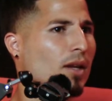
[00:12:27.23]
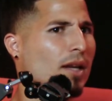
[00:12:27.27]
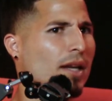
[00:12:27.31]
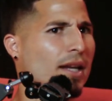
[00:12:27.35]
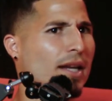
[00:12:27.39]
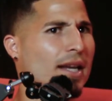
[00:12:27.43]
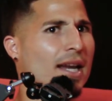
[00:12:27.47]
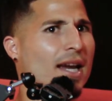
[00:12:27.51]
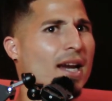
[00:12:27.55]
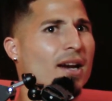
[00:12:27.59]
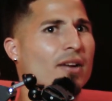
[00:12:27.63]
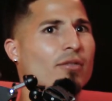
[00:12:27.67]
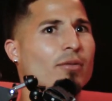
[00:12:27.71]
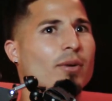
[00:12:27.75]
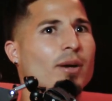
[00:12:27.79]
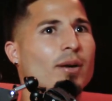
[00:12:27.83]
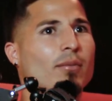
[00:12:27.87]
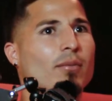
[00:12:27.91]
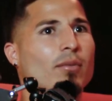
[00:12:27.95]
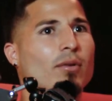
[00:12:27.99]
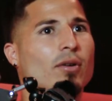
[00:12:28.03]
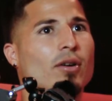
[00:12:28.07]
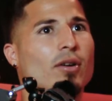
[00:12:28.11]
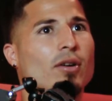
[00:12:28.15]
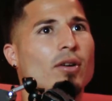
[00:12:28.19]
Yeah, I
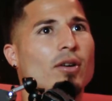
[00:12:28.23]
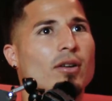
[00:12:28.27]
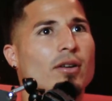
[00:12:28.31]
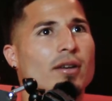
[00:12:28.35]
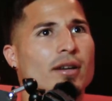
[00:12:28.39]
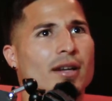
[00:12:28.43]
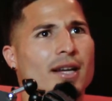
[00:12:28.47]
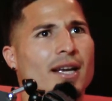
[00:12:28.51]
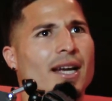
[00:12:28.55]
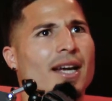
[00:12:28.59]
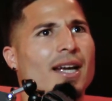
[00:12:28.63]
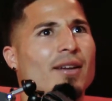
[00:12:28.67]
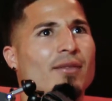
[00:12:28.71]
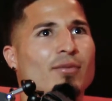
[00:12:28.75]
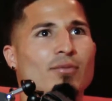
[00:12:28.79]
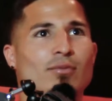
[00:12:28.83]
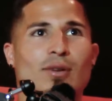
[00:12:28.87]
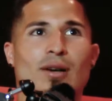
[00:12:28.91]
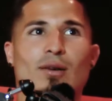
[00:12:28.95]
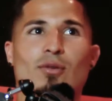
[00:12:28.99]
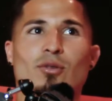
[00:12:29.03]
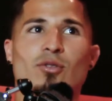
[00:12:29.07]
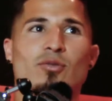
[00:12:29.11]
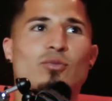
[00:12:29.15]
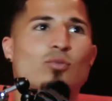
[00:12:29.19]
remember. Yeah,
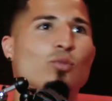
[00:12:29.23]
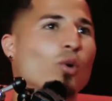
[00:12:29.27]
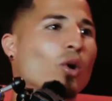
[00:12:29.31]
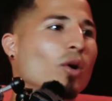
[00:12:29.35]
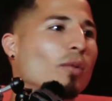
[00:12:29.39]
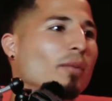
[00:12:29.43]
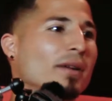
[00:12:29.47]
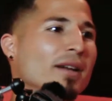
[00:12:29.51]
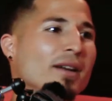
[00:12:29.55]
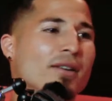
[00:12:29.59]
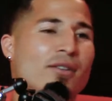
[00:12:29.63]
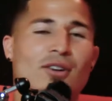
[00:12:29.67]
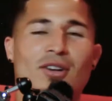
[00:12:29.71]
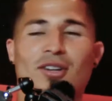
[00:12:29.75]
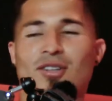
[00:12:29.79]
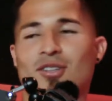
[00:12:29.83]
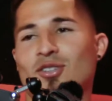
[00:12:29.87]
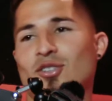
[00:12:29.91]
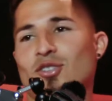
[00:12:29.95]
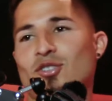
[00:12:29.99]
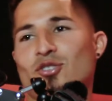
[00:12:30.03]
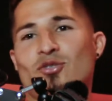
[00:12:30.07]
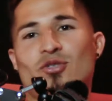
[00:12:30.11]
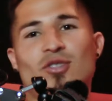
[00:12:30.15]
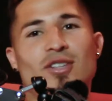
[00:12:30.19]
I was roaming around
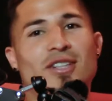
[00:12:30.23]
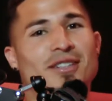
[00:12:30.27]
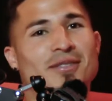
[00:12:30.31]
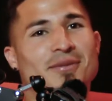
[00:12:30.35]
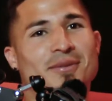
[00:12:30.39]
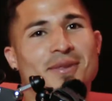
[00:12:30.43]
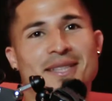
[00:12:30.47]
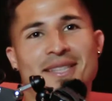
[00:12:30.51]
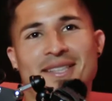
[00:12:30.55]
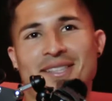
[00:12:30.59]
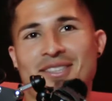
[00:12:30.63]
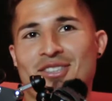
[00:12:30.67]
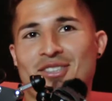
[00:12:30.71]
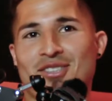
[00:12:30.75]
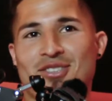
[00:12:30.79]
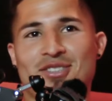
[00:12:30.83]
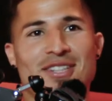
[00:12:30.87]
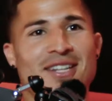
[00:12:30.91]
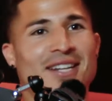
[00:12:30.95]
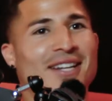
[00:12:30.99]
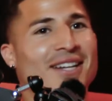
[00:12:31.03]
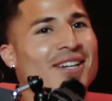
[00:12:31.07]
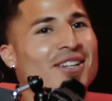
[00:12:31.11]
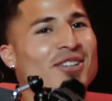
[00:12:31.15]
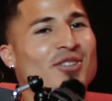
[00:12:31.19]
the streets, man, just
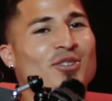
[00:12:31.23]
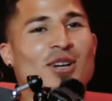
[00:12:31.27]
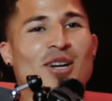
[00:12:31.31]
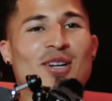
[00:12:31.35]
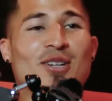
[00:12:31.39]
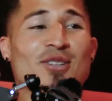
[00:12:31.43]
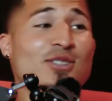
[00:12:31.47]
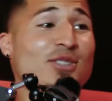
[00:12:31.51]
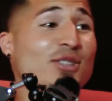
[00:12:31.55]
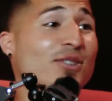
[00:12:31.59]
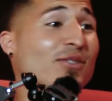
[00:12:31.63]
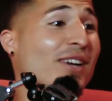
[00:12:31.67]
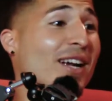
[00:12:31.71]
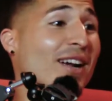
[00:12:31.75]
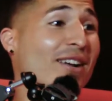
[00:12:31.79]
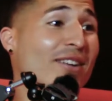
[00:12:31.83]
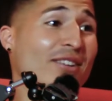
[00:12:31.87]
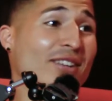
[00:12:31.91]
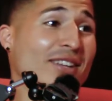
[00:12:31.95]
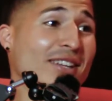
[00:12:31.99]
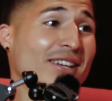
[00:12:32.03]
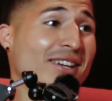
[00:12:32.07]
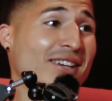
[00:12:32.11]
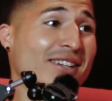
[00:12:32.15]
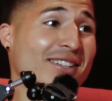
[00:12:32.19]
trying to survive
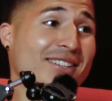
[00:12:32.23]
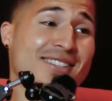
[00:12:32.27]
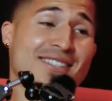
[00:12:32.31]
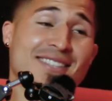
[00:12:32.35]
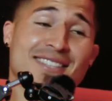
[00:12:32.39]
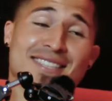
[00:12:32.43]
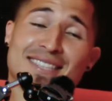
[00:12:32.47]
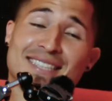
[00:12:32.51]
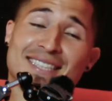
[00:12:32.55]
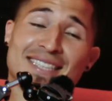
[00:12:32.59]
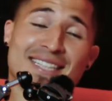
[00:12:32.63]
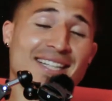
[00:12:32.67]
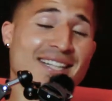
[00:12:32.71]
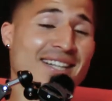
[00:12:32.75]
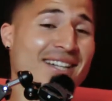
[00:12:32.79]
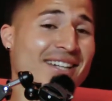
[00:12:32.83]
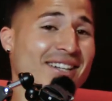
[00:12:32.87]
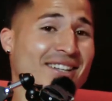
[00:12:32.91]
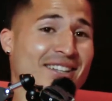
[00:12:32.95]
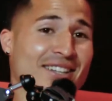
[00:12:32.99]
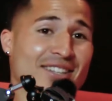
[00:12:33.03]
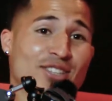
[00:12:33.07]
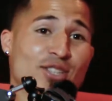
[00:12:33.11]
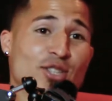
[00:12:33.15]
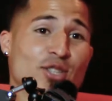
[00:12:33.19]
out there. It's
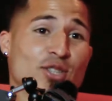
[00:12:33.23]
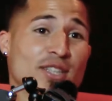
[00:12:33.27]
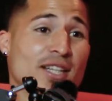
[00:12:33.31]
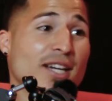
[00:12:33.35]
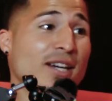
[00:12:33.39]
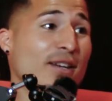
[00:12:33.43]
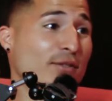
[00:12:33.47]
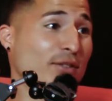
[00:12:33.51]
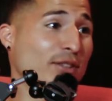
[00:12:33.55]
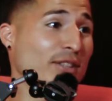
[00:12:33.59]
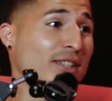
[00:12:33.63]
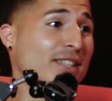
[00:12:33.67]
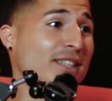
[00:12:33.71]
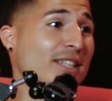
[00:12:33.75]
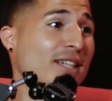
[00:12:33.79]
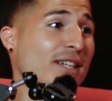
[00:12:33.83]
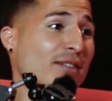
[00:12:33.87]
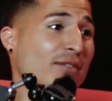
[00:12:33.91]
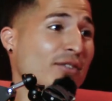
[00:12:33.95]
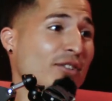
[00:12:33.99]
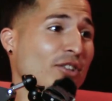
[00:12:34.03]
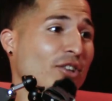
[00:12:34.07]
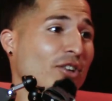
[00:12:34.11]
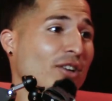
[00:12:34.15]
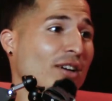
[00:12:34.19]
tough. It's
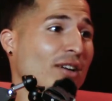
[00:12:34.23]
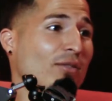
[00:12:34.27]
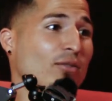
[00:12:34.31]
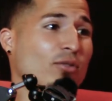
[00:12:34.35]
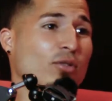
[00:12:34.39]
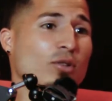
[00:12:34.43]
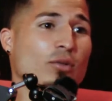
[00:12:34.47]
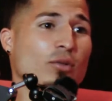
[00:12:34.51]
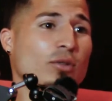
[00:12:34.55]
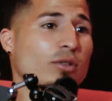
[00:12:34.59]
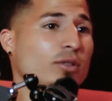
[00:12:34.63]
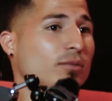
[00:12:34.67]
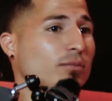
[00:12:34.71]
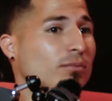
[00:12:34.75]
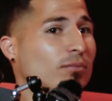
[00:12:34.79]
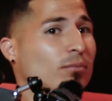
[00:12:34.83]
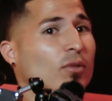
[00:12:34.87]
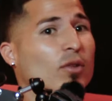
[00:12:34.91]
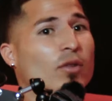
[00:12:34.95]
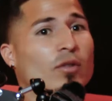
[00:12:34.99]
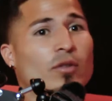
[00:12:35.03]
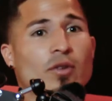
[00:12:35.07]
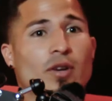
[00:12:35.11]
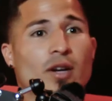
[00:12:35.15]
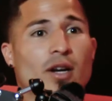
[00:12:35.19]
tough. I was always
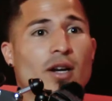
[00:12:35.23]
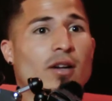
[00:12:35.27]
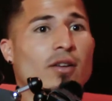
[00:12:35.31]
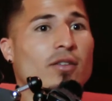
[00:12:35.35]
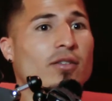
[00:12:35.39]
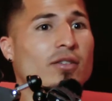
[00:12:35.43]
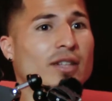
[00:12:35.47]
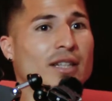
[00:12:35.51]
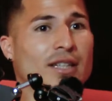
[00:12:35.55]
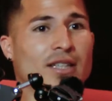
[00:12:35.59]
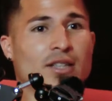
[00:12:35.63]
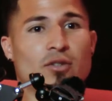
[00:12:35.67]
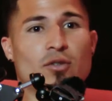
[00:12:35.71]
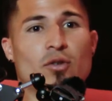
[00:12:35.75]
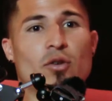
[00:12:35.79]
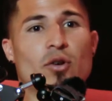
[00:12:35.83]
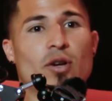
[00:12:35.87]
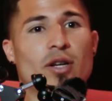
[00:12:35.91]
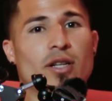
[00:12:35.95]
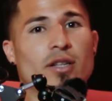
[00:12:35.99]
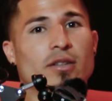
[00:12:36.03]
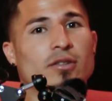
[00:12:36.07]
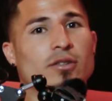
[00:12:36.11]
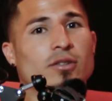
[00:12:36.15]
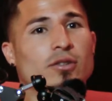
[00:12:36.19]
moving around, like,
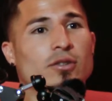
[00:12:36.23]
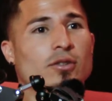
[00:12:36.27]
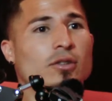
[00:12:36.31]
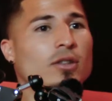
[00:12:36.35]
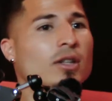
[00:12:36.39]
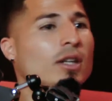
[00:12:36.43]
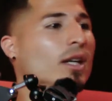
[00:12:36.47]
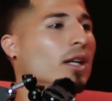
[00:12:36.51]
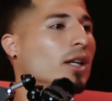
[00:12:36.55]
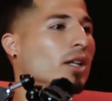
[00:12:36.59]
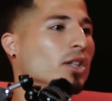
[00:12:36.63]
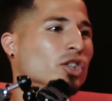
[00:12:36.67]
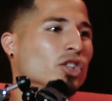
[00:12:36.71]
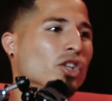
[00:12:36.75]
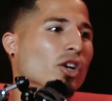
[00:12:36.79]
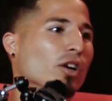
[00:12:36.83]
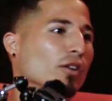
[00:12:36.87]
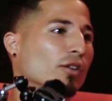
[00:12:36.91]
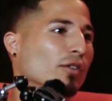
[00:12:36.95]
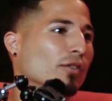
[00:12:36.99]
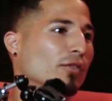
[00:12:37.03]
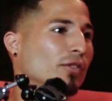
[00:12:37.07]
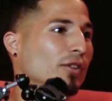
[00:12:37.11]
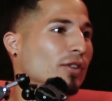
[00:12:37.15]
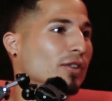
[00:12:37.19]
going to
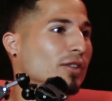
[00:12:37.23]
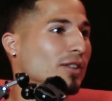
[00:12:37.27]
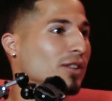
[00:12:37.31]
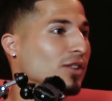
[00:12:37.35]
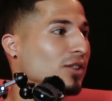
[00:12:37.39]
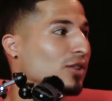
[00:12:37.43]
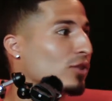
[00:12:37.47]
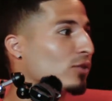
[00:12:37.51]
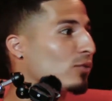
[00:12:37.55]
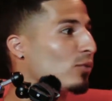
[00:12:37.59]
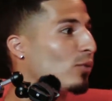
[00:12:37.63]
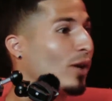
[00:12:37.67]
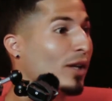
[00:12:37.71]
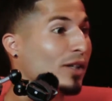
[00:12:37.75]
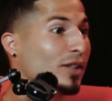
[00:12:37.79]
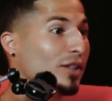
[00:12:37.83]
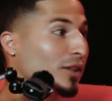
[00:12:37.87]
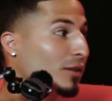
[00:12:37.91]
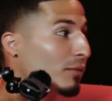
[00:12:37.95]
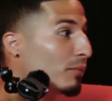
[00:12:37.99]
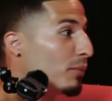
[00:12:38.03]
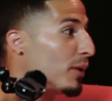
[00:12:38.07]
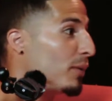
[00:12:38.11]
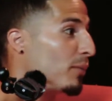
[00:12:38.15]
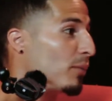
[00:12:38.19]
soccer fields and just
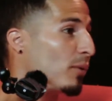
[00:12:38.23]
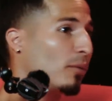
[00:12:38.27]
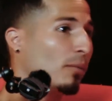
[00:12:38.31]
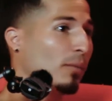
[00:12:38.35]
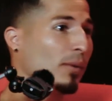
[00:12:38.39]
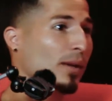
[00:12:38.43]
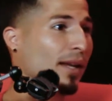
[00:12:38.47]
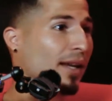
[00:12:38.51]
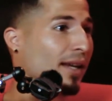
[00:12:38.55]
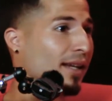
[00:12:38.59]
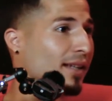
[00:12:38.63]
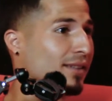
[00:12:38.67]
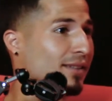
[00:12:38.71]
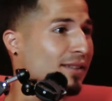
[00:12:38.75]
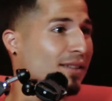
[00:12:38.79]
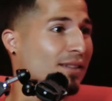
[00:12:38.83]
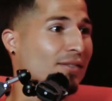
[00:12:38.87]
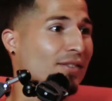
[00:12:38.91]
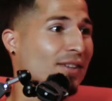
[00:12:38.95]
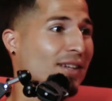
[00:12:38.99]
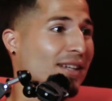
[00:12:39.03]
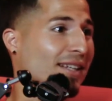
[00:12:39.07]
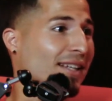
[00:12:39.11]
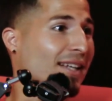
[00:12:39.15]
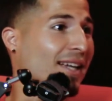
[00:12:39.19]
watching people play and stuff
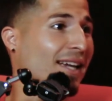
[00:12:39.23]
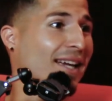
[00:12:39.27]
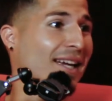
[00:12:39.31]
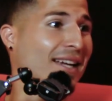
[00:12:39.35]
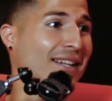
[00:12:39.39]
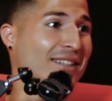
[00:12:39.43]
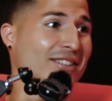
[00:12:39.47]
like that.